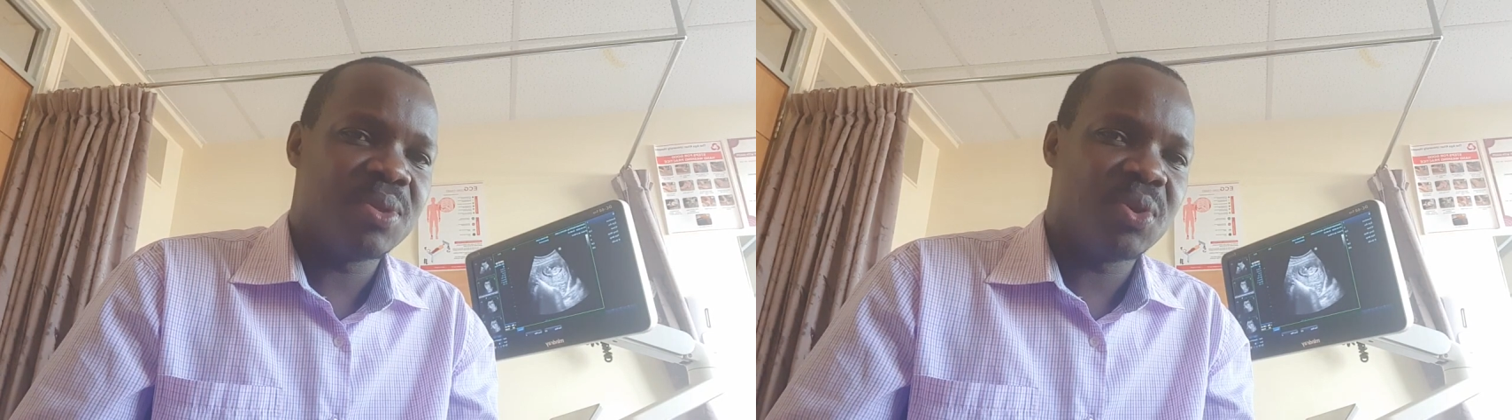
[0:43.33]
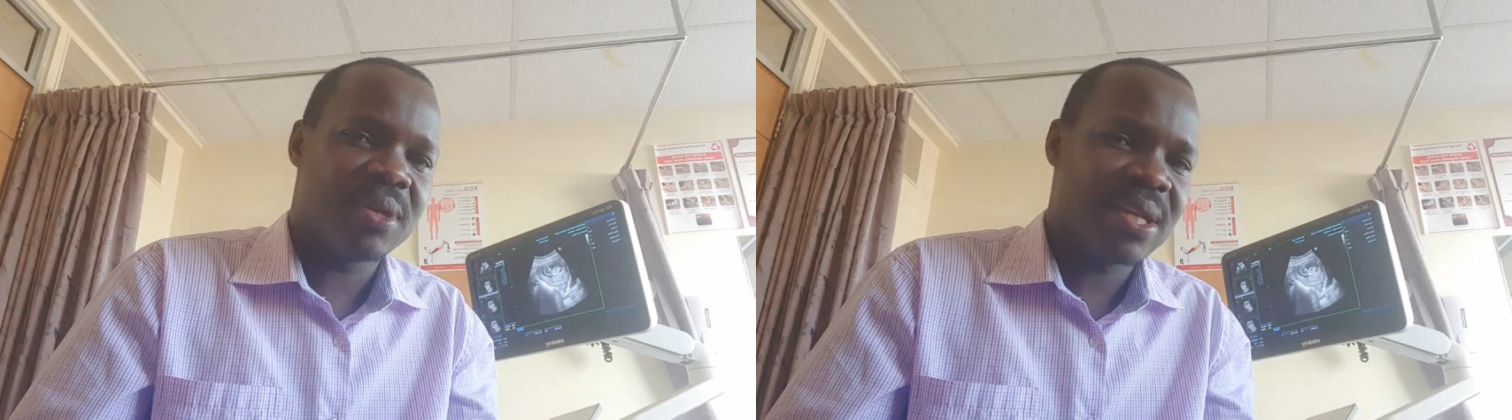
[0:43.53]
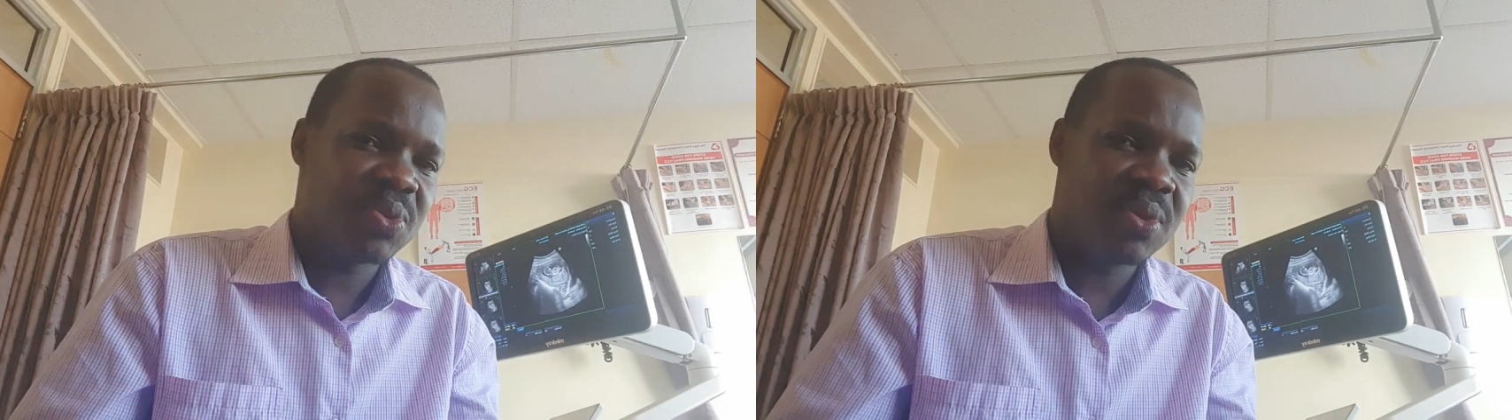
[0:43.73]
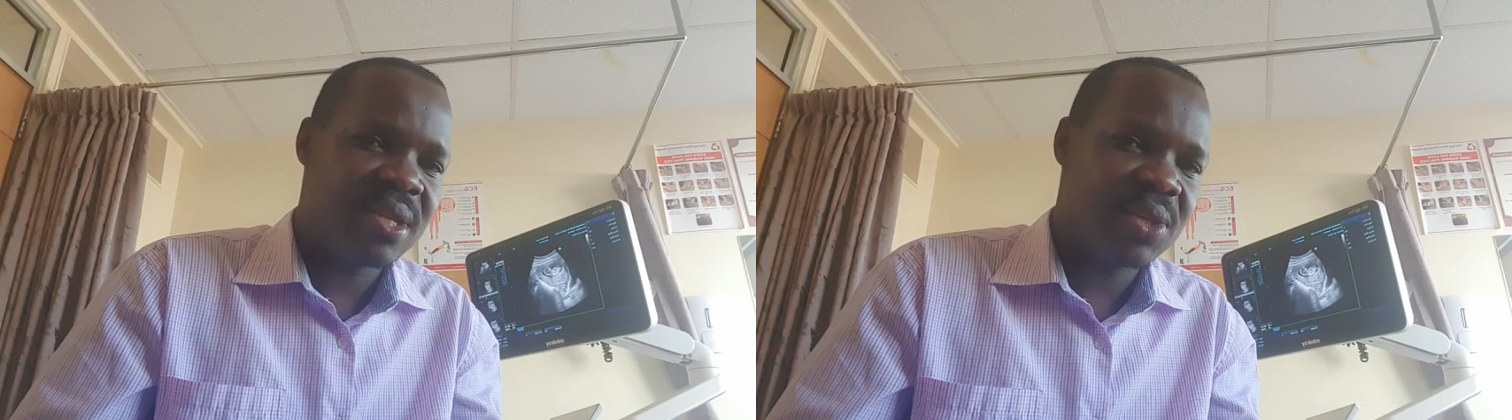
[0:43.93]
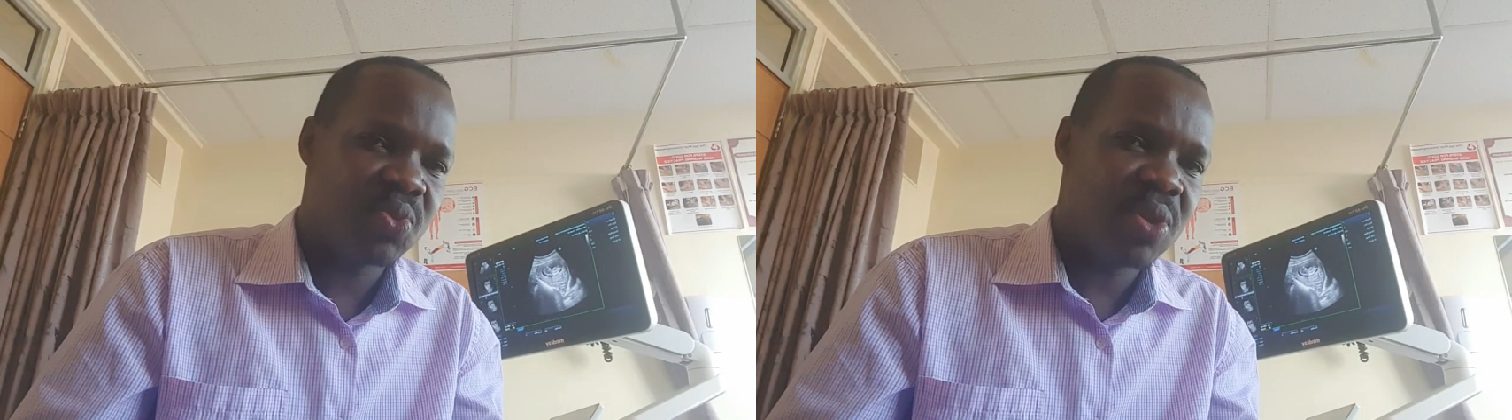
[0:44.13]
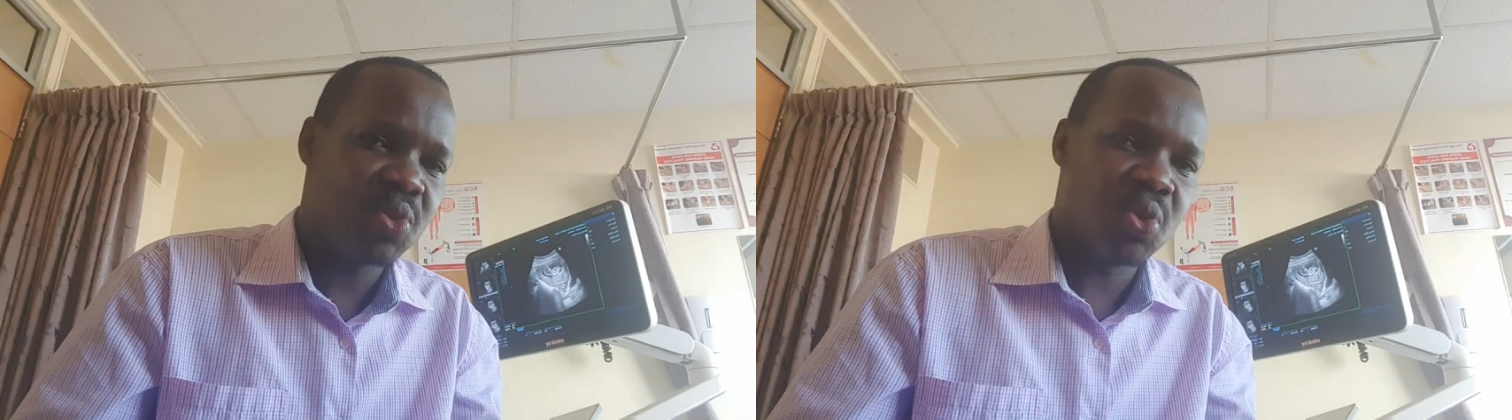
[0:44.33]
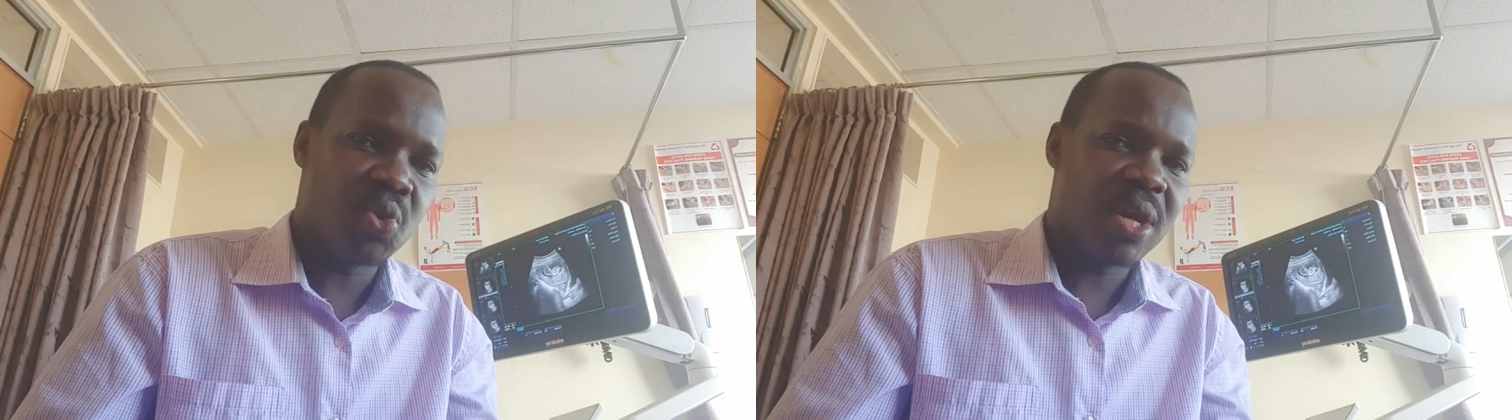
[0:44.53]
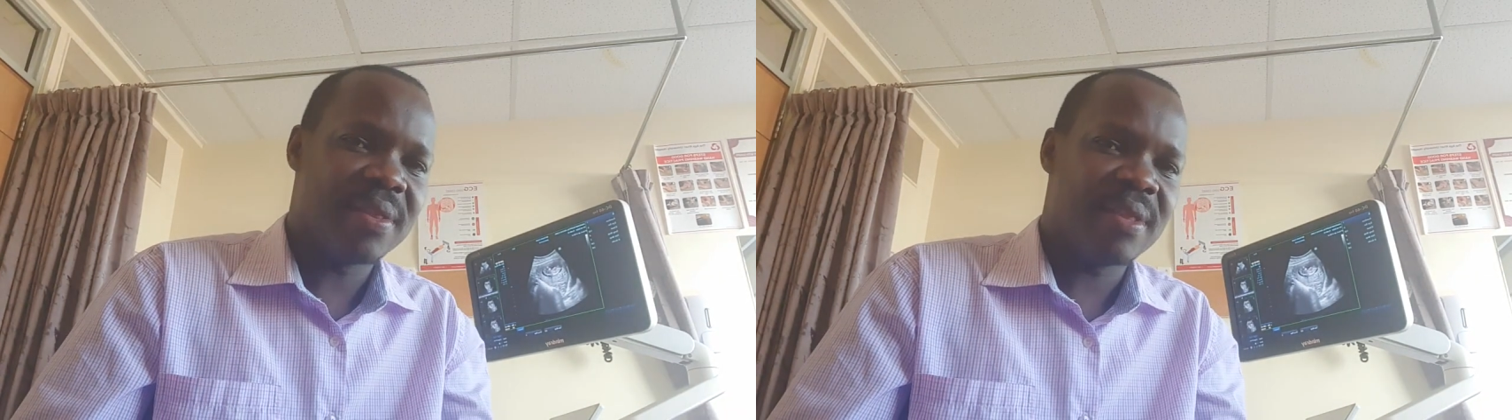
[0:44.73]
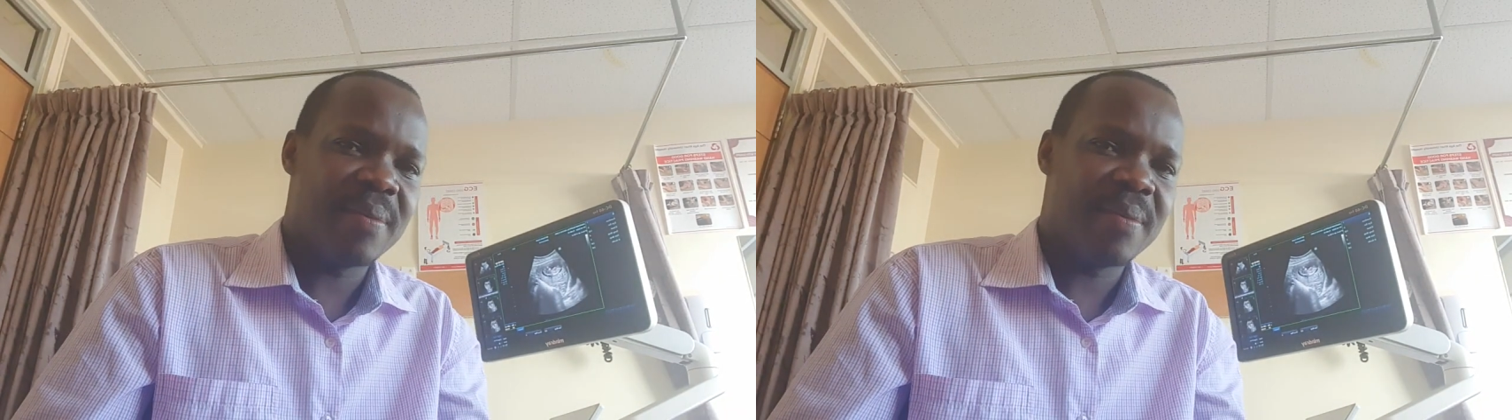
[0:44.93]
doctors will just want to look at